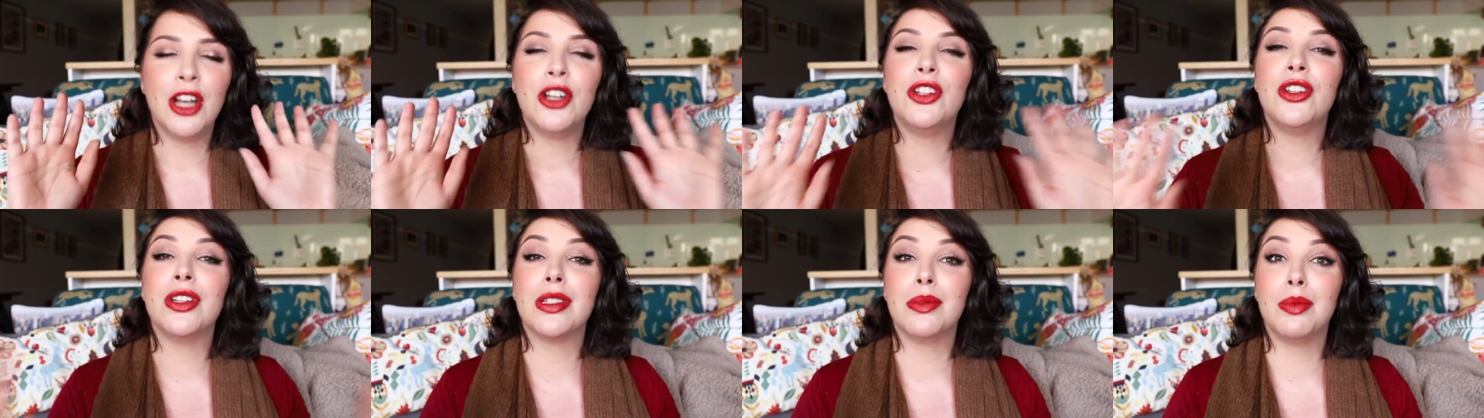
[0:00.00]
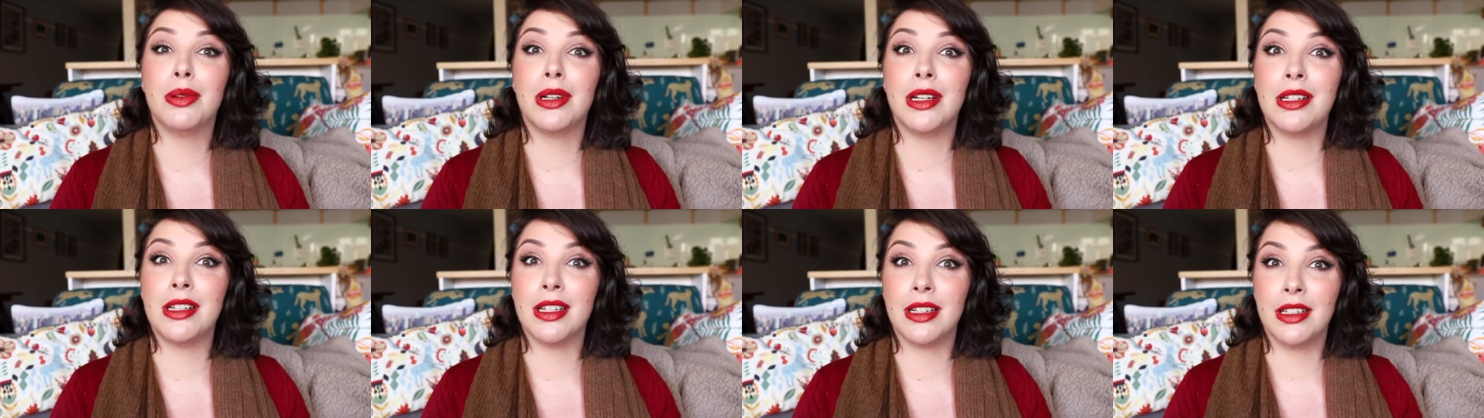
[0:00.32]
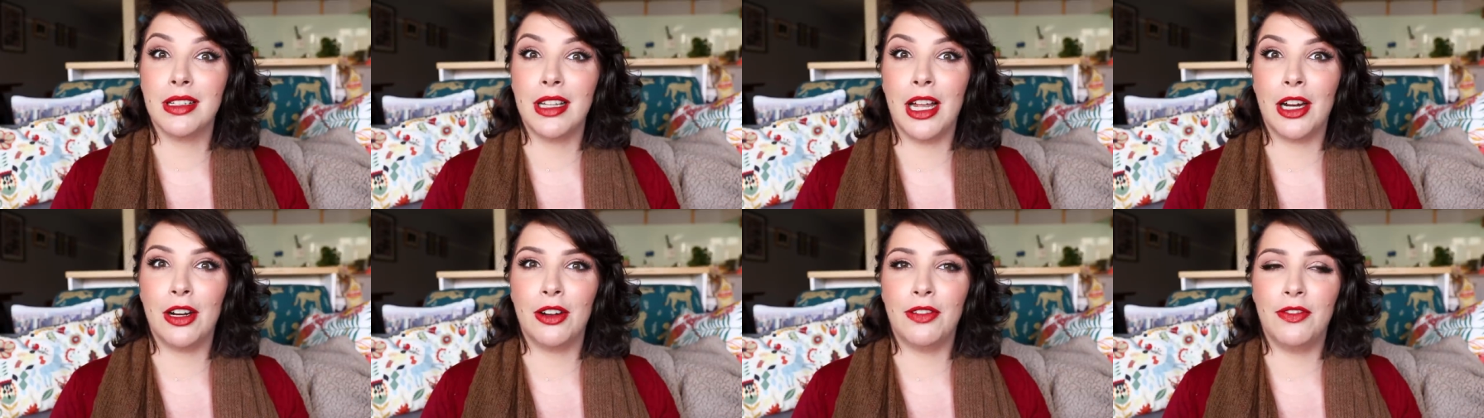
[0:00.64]
just wanted to
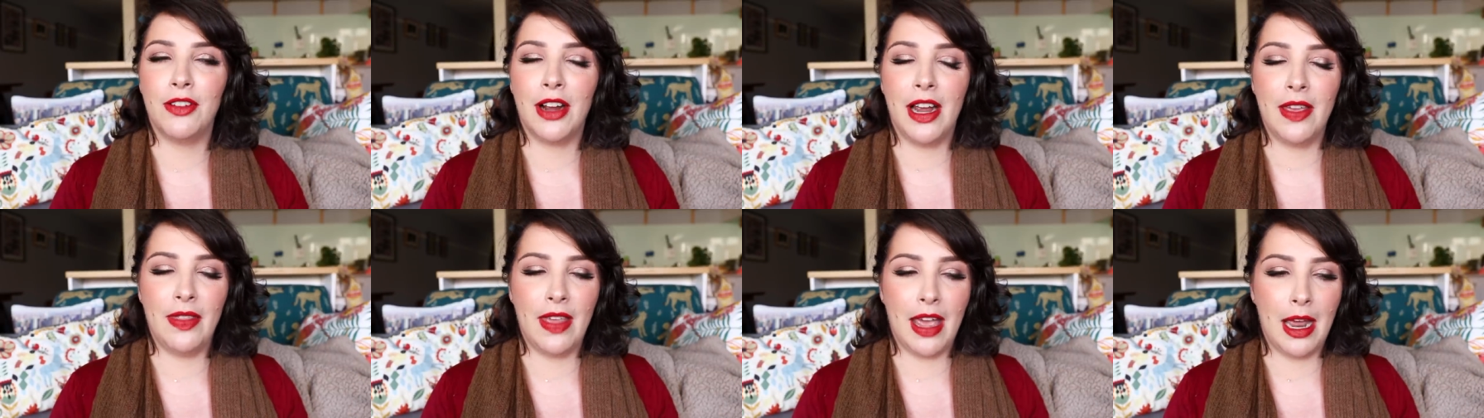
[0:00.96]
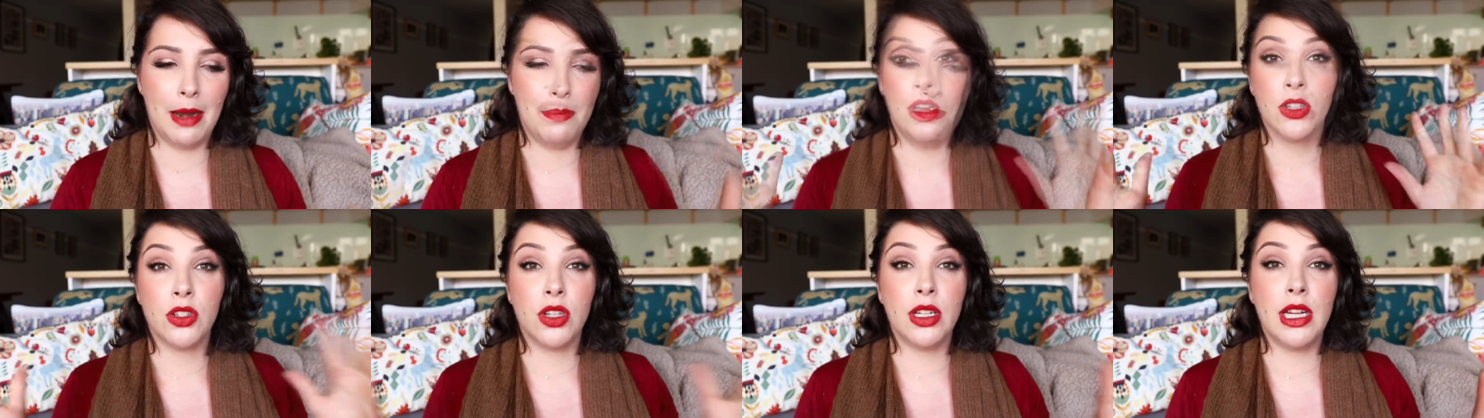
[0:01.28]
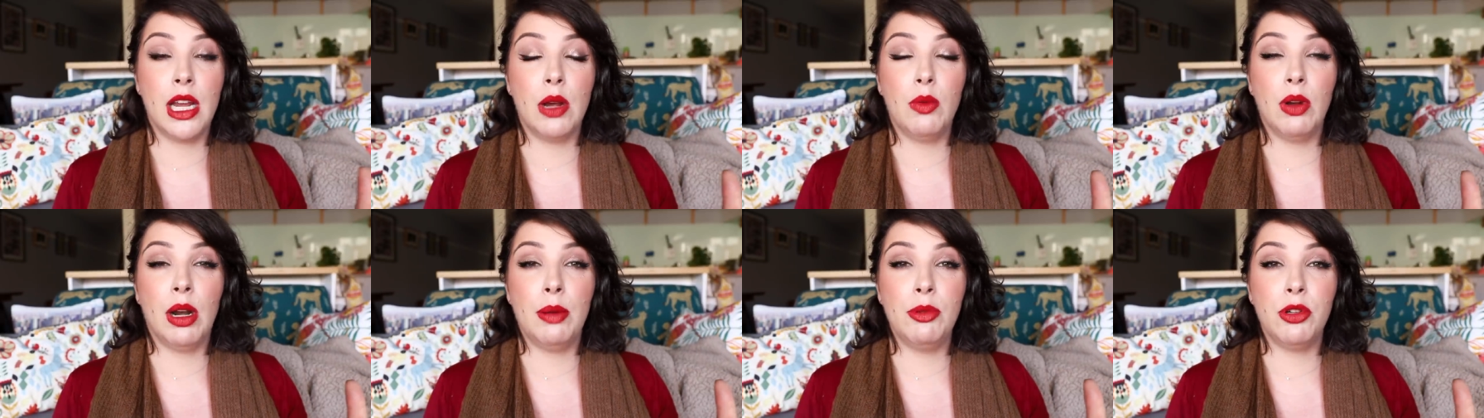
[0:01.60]
clarify that. So
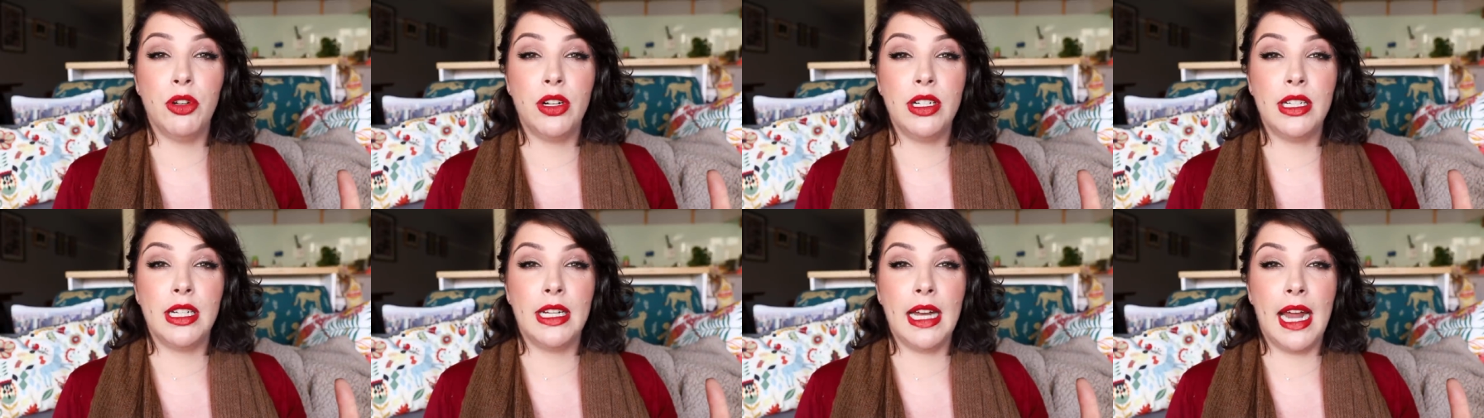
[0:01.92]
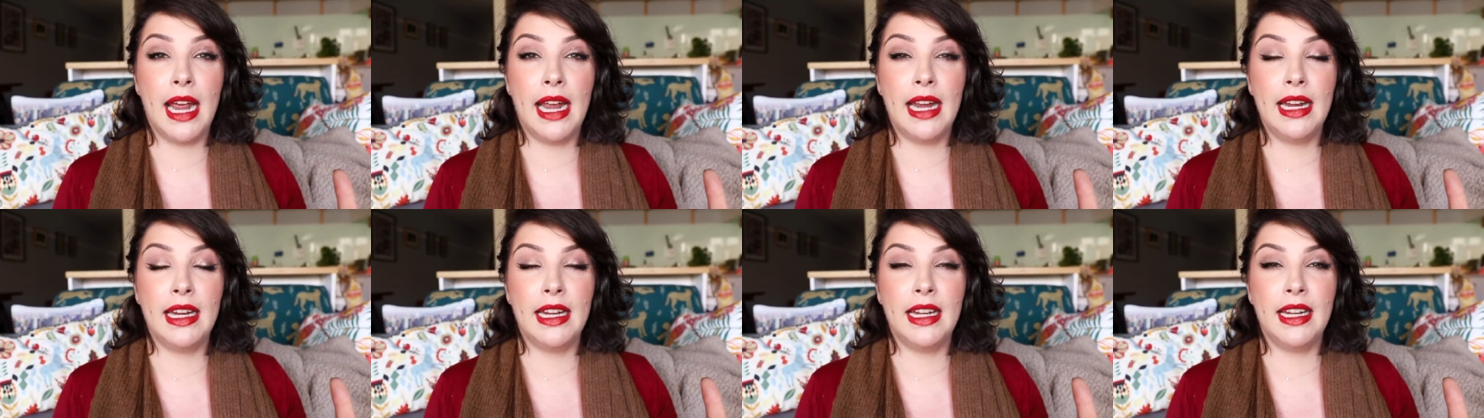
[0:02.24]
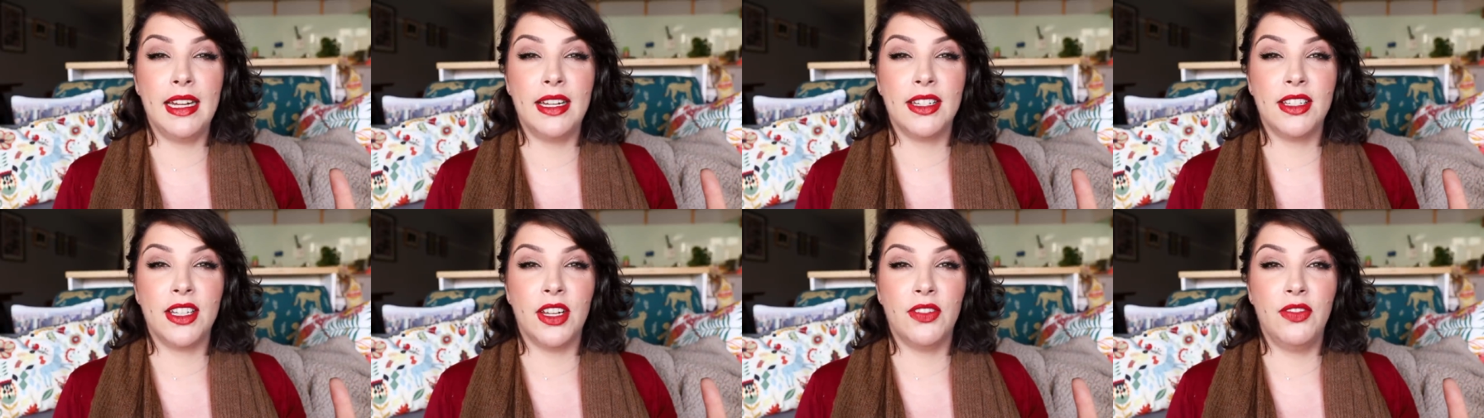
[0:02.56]
yeah, what I'm doing today
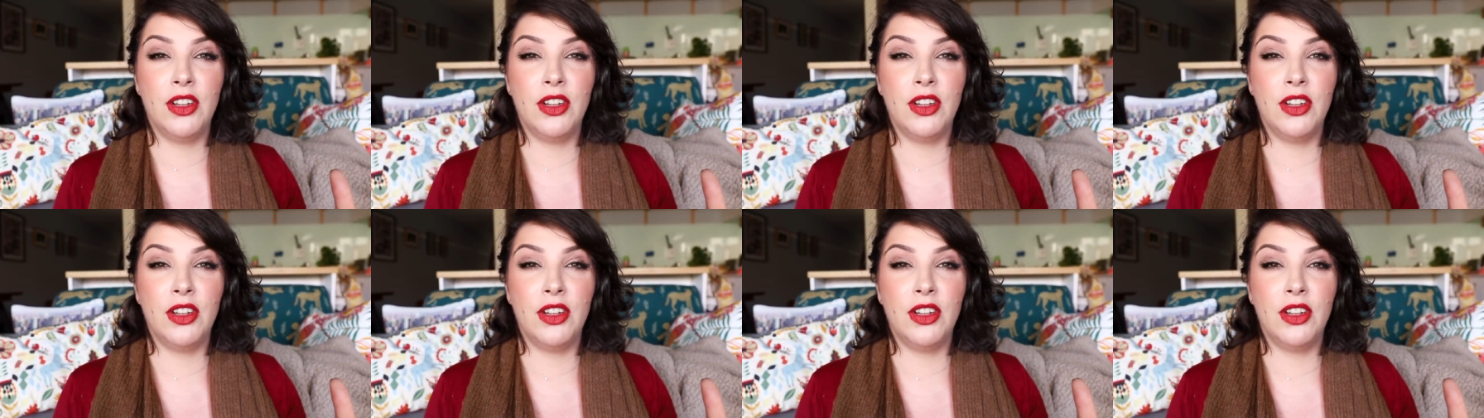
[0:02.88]
is